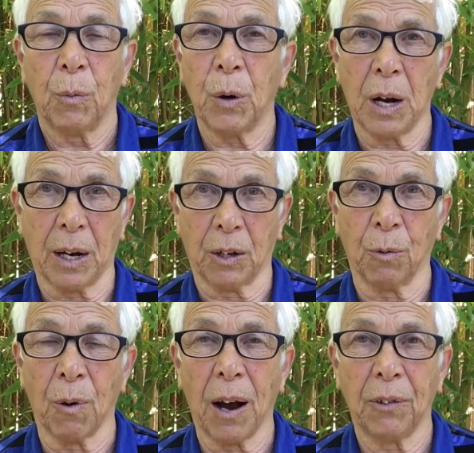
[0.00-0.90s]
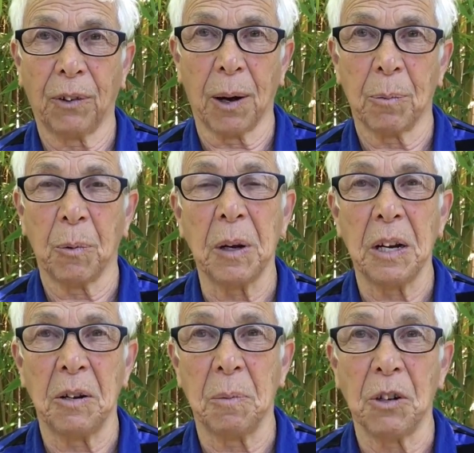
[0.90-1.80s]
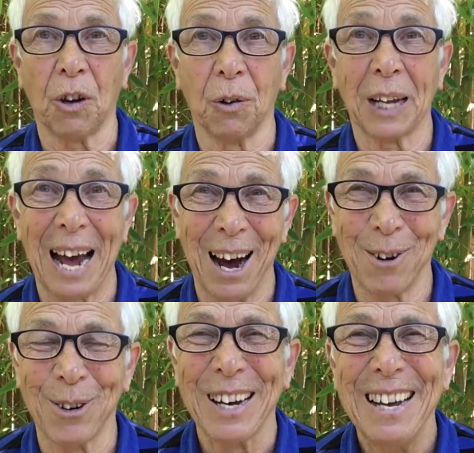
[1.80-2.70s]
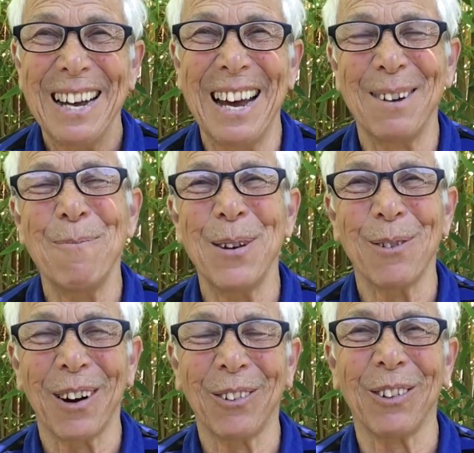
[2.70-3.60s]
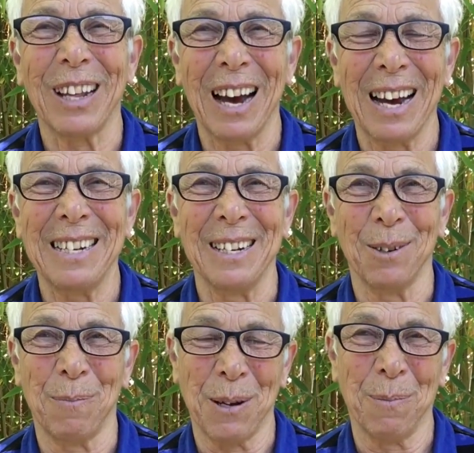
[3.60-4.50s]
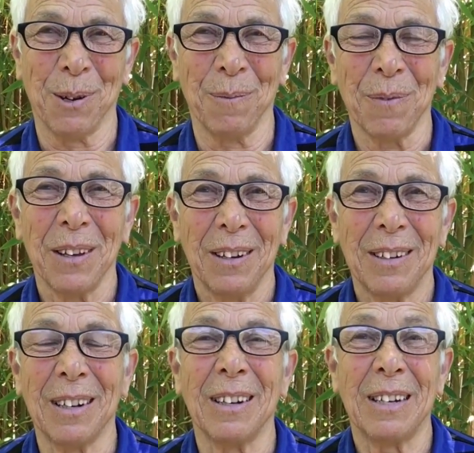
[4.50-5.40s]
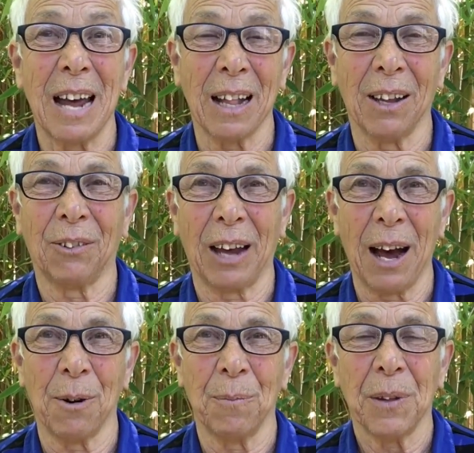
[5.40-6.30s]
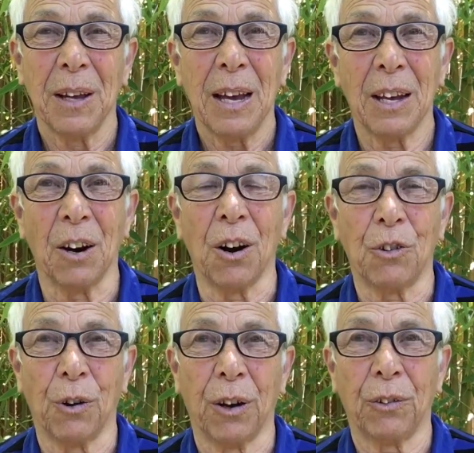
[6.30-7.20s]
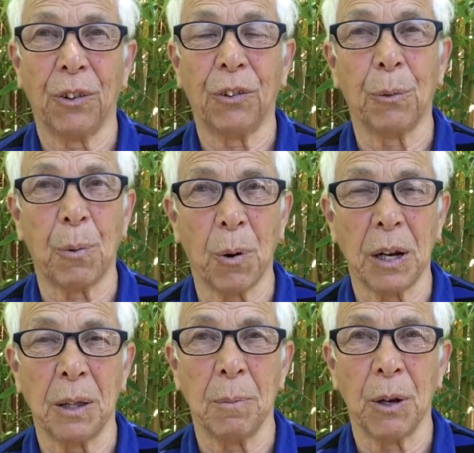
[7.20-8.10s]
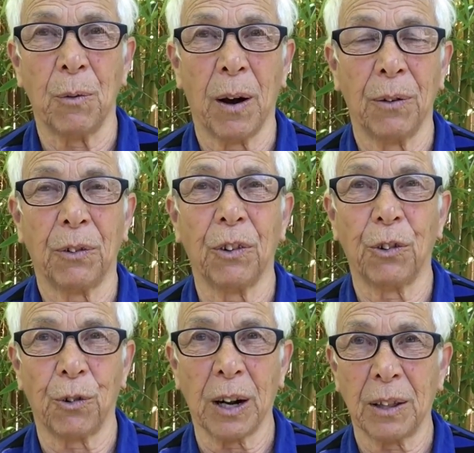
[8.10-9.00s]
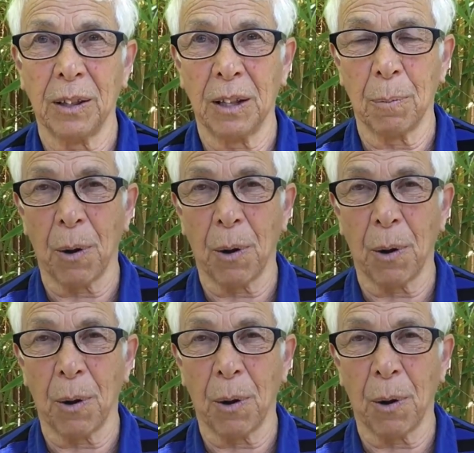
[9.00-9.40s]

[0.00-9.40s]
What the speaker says: we're not going to rise up. We need to be told how. And midwives are the ideal people to tell us how. And our trust is supporting the midwives to strengthen their